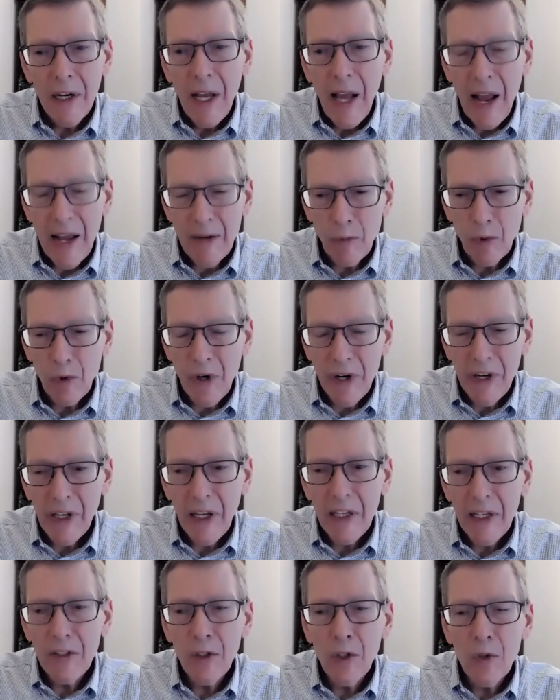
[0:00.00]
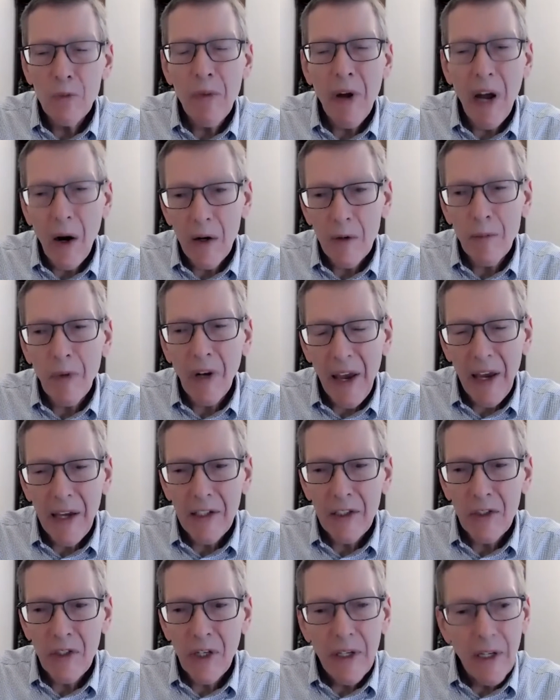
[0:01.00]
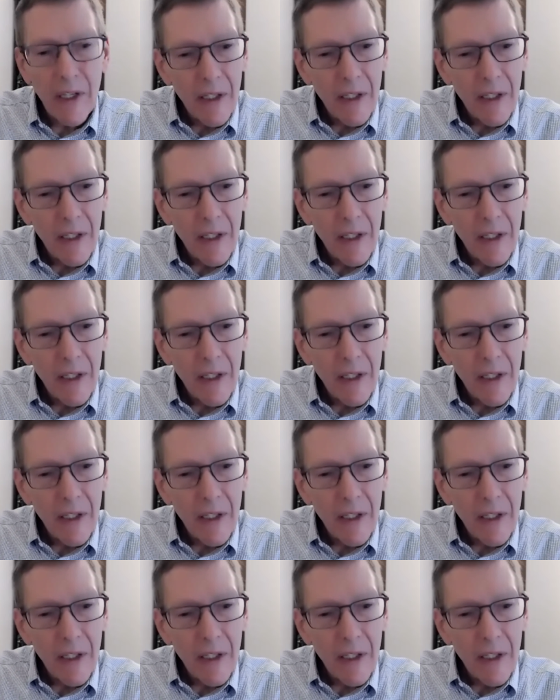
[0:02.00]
and bring in new power plants.